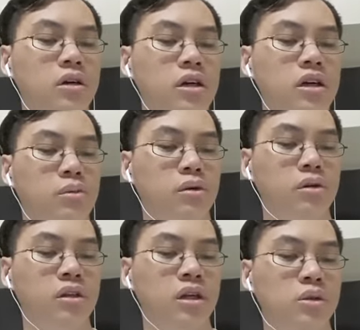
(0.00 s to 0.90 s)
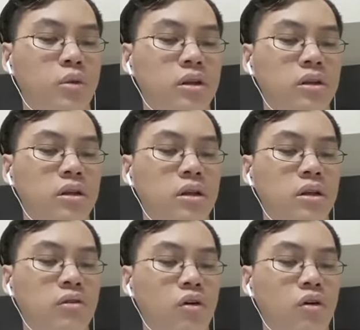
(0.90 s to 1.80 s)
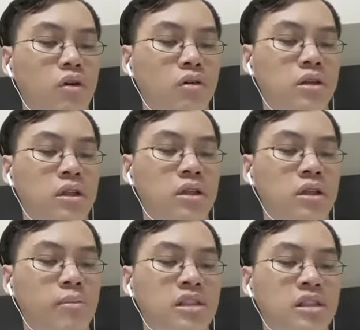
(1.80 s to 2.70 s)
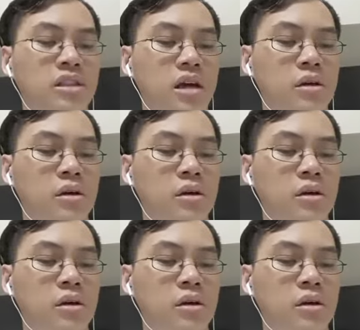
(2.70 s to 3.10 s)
component takes 1d, 4d10 bludgeoning damage.